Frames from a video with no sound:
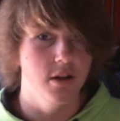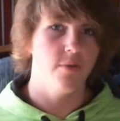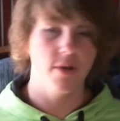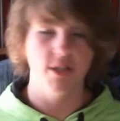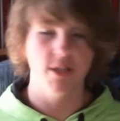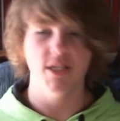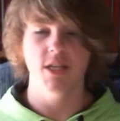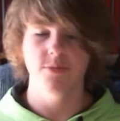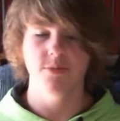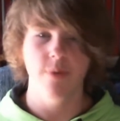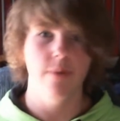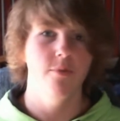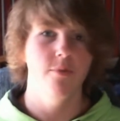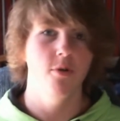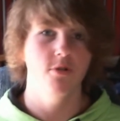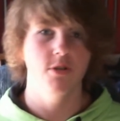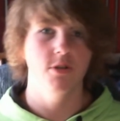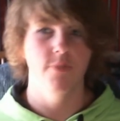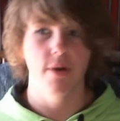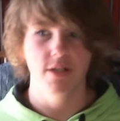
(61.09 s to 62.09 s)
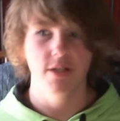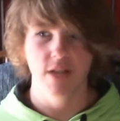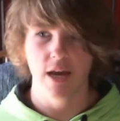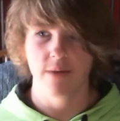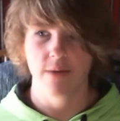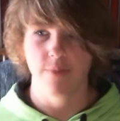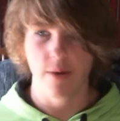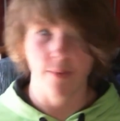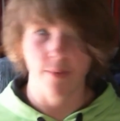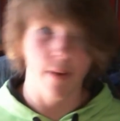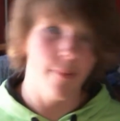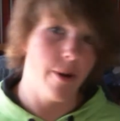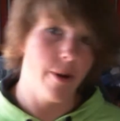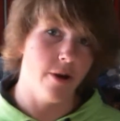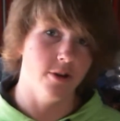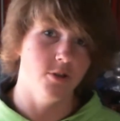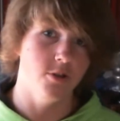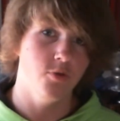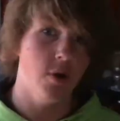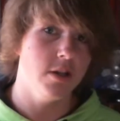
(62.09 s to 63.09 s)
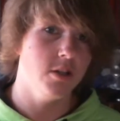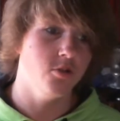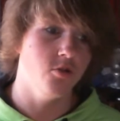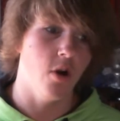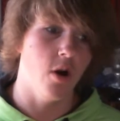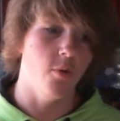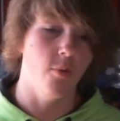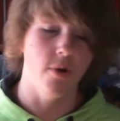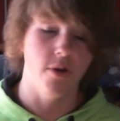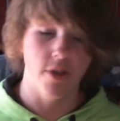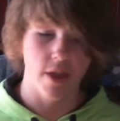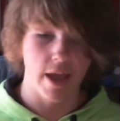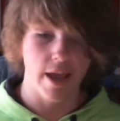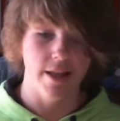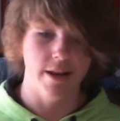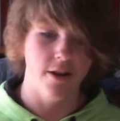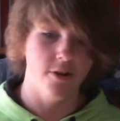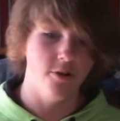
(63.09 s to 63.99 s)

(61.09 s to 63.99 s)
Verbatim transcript: because I spent most of my time at my parents' restaurant where they had